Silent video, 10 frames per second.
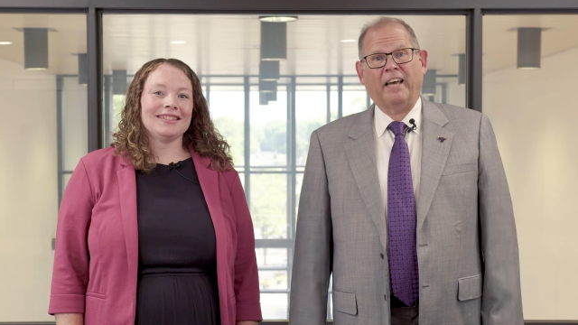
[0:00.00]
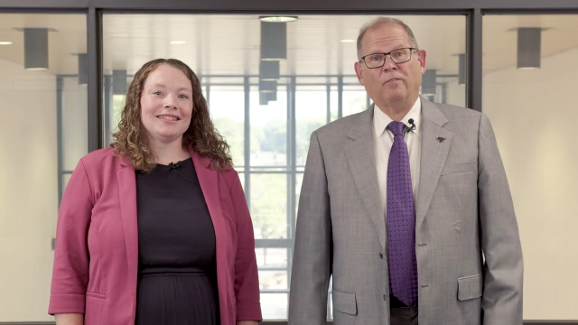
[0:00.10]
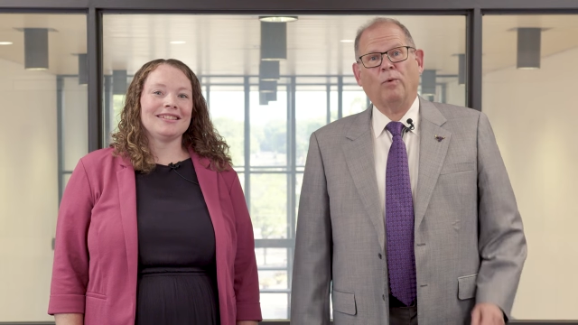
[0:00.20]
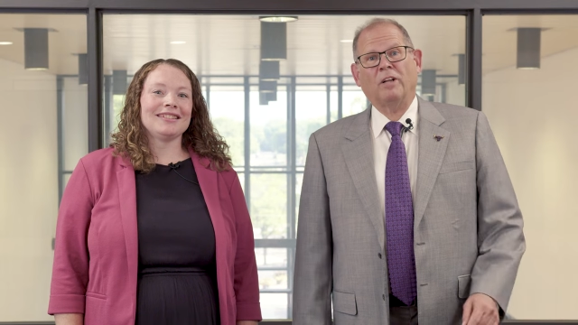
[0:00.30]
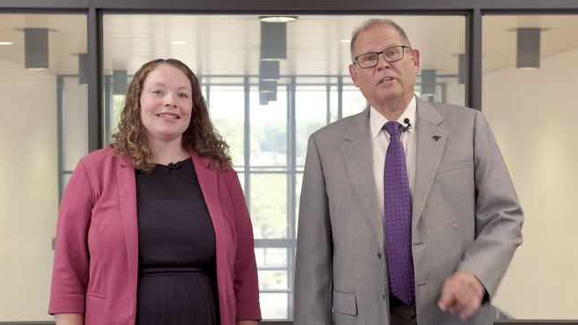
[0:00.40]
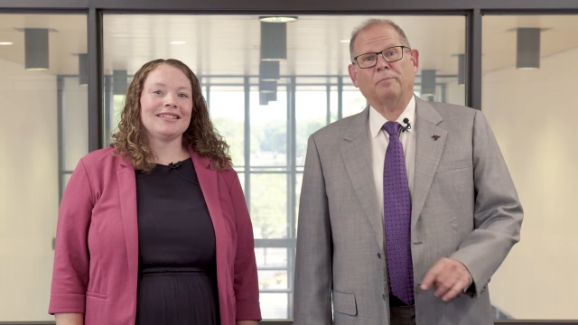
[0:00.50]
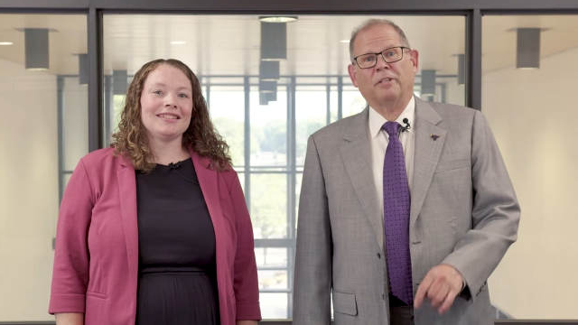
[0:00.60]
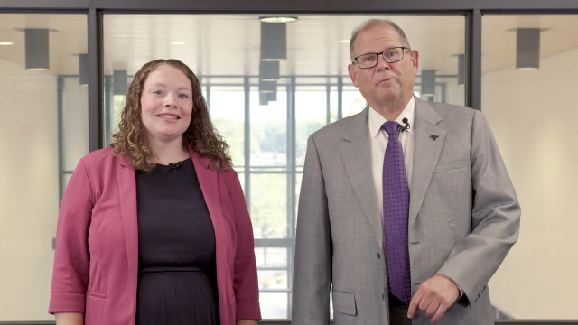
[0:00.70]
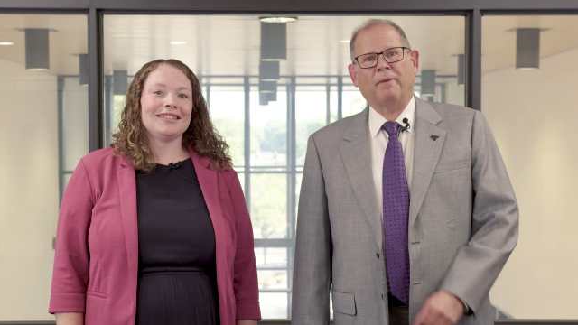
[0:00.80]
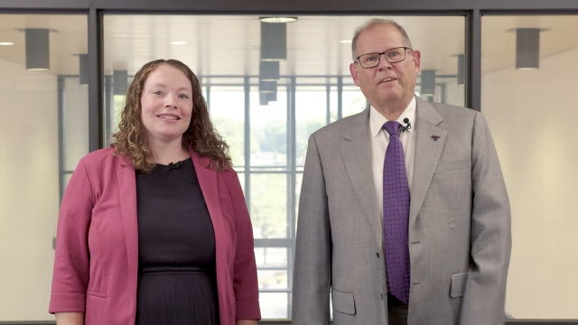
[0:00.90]
Speaker 1: and welcome
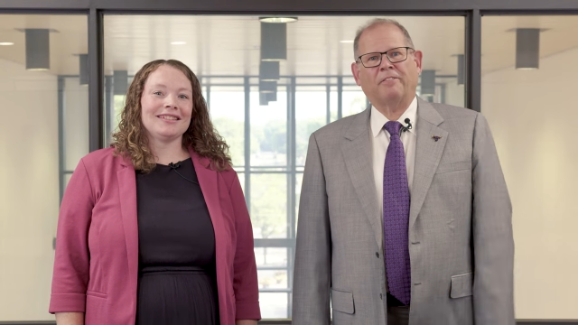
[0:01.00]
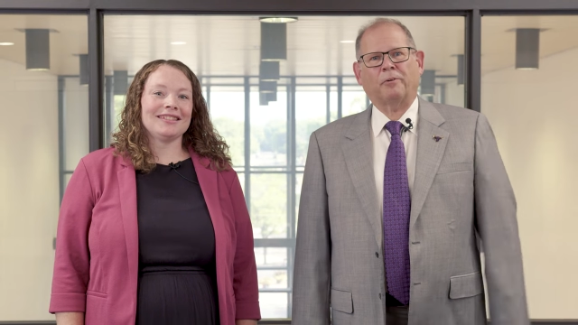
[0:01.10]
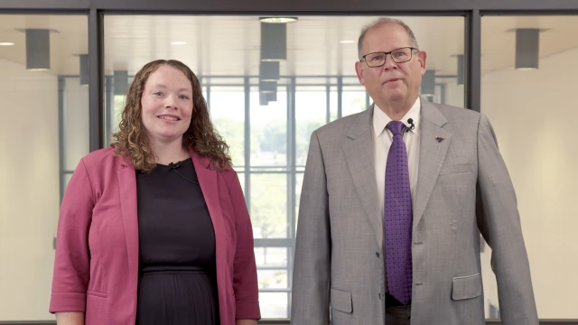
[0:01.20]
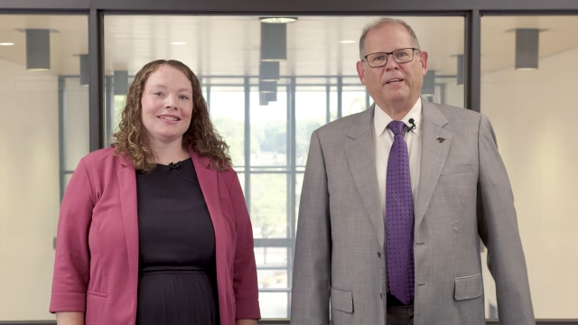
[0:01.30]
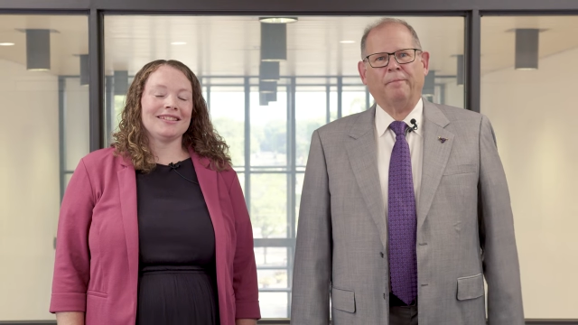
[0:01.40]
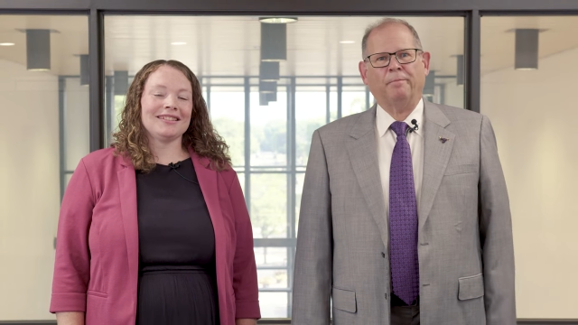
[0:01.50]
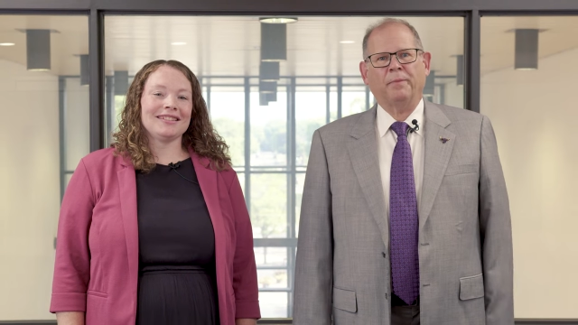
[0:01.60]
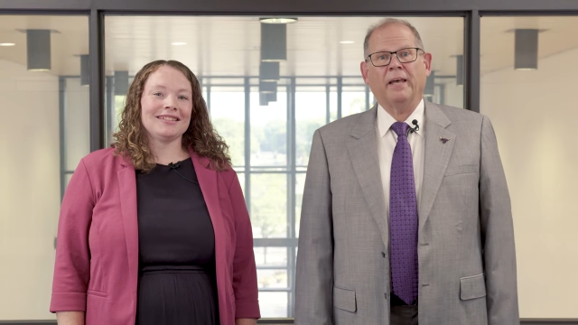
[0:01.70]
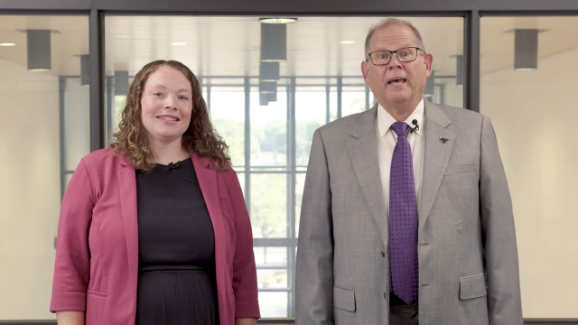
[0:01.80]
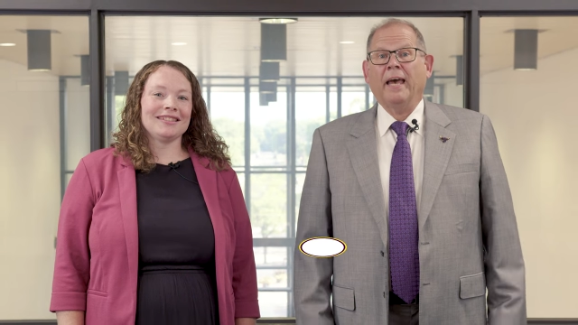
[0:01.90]
to the Maverick Minute.
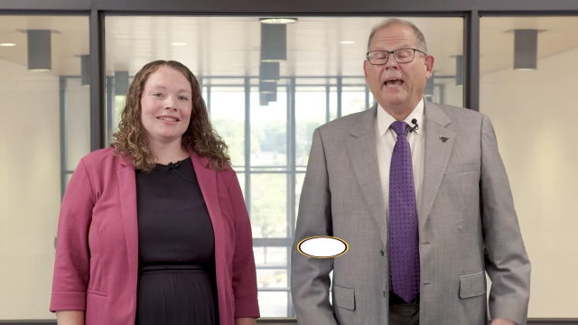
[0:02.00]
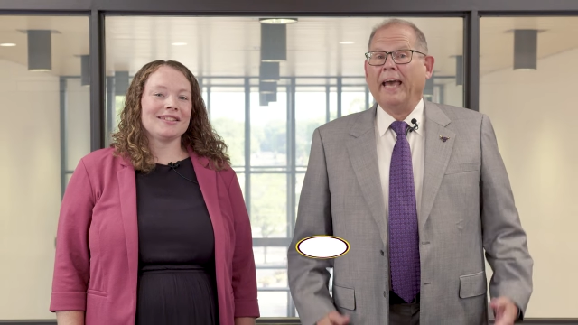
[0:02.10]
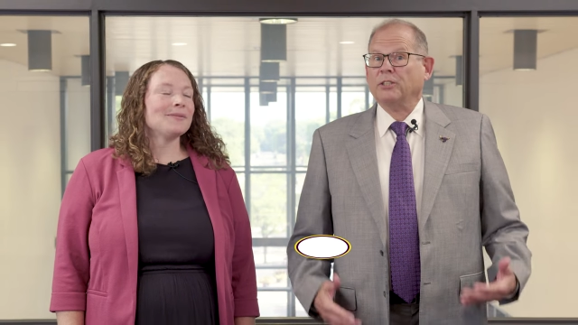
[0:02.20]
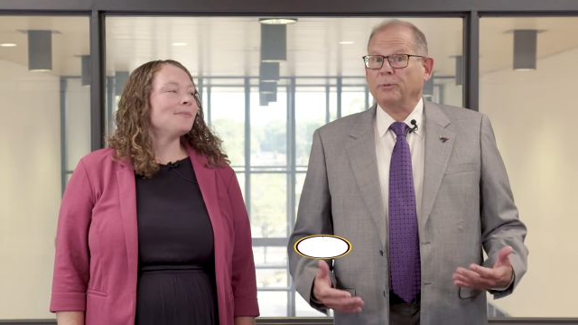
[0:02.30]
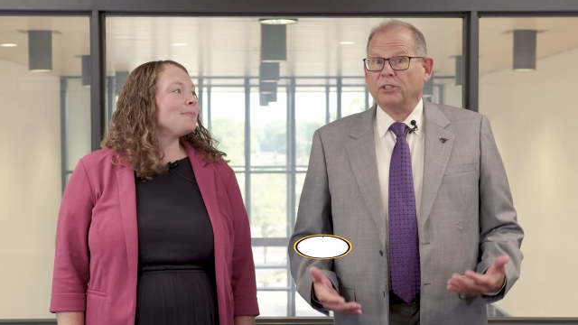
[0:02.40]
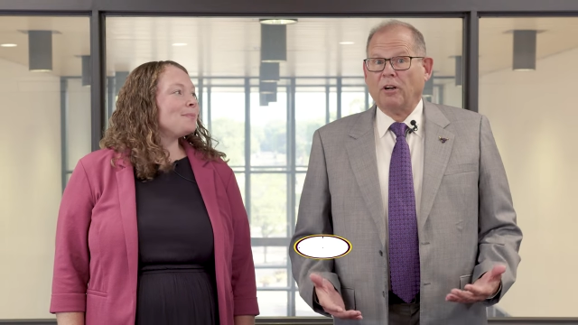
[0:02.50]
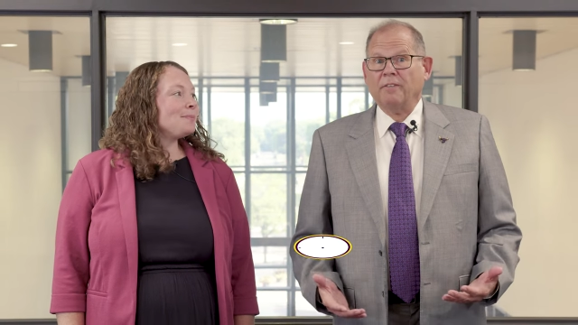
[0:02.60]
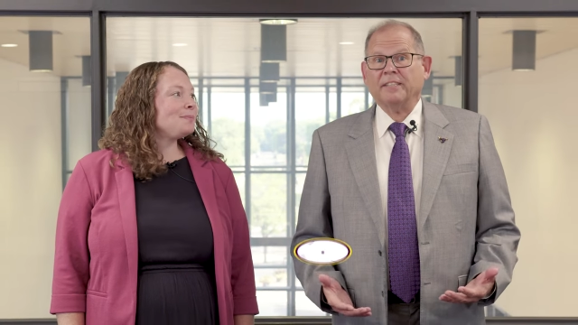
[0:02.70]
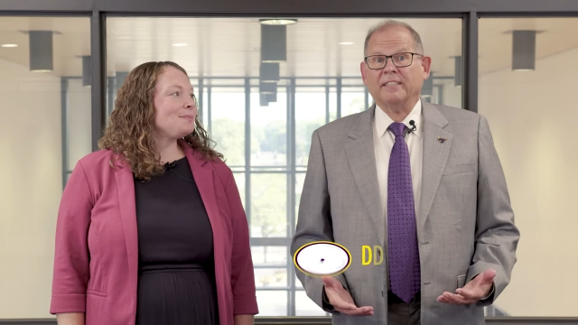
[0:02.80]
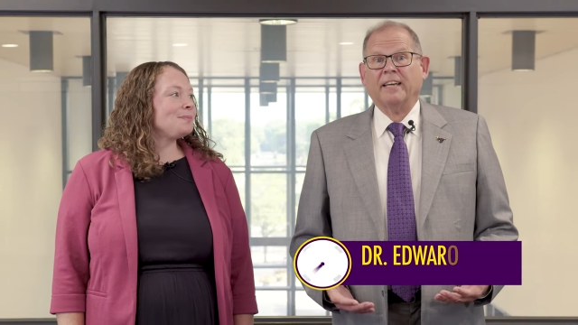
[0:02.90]
As we
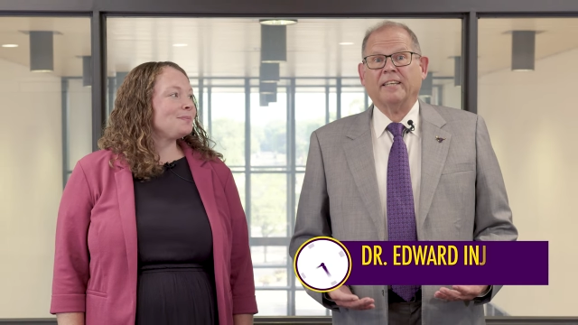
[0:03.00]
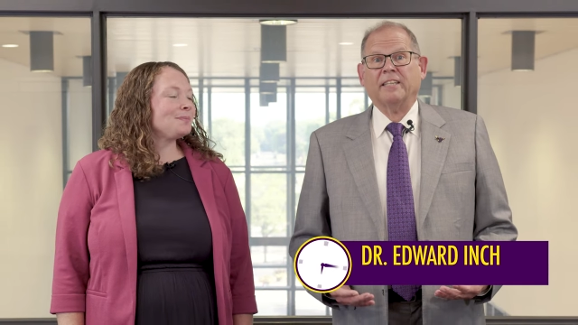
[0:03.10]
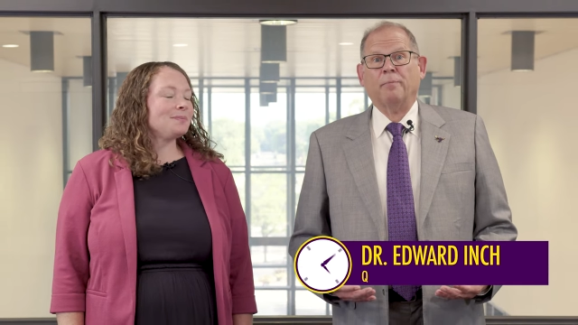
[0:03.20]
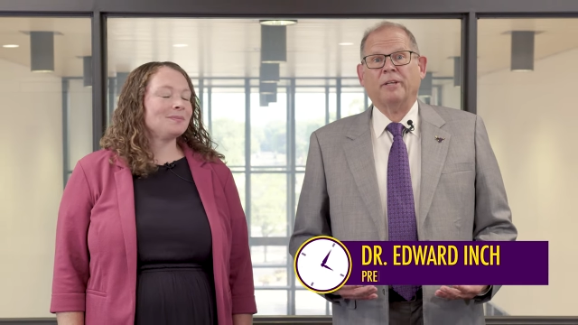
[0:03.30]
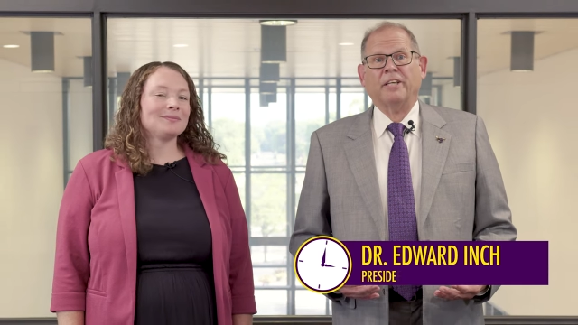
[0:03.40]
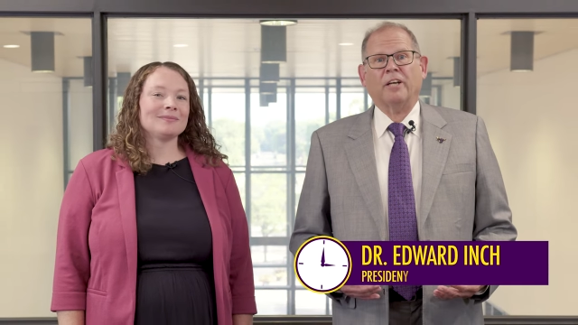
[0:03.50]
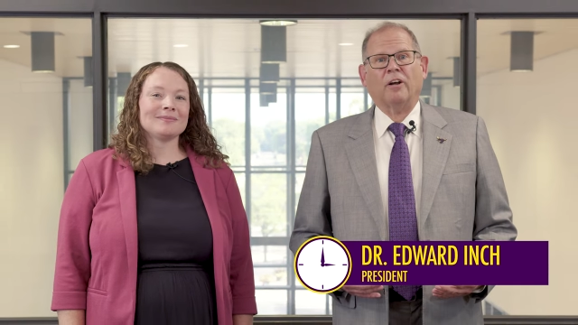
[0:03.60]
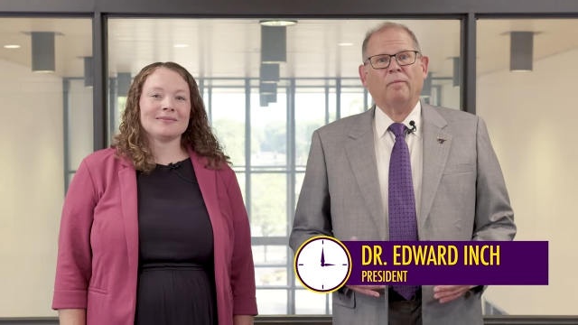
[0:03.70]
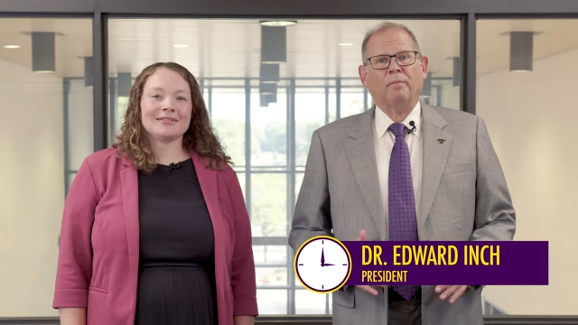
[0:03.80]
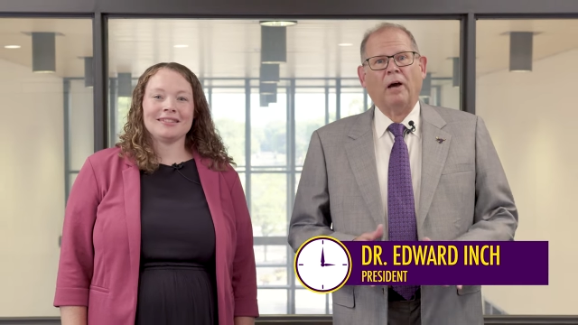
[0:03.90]
start this academic
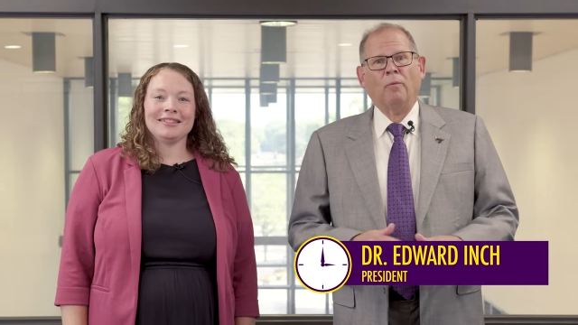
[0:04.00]
year,